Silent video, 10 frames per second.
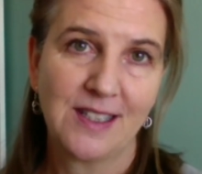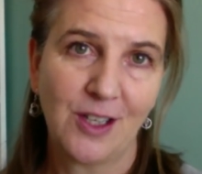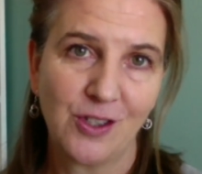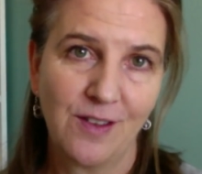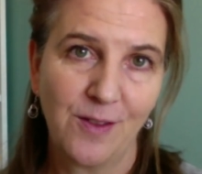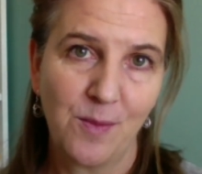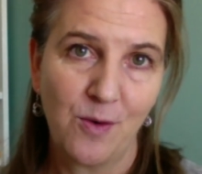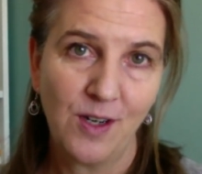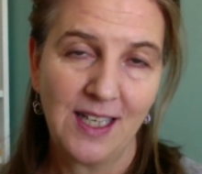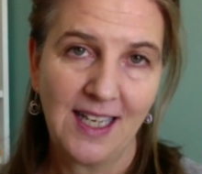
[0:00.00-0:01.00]
session of the
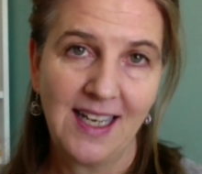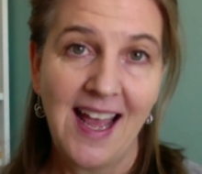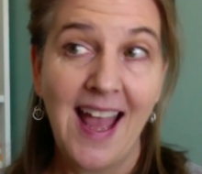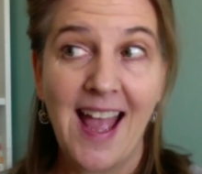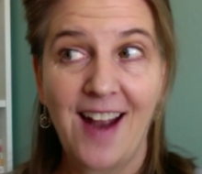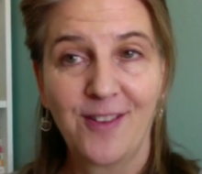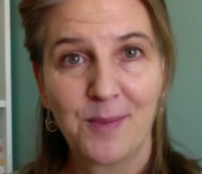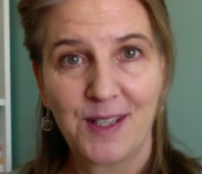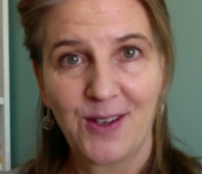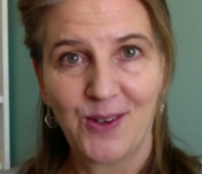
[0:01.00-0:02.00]
morning,
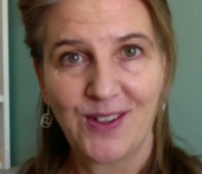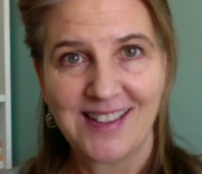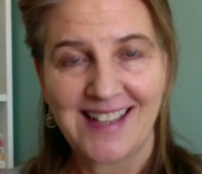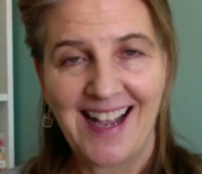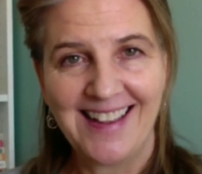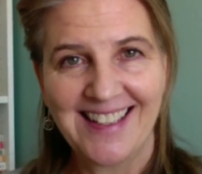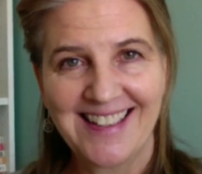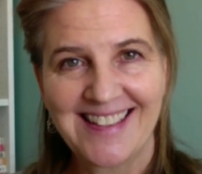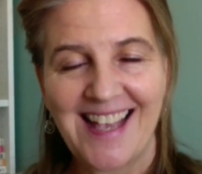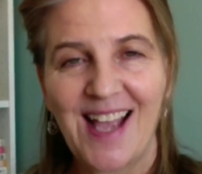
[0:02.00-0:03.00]
everybody holds silence.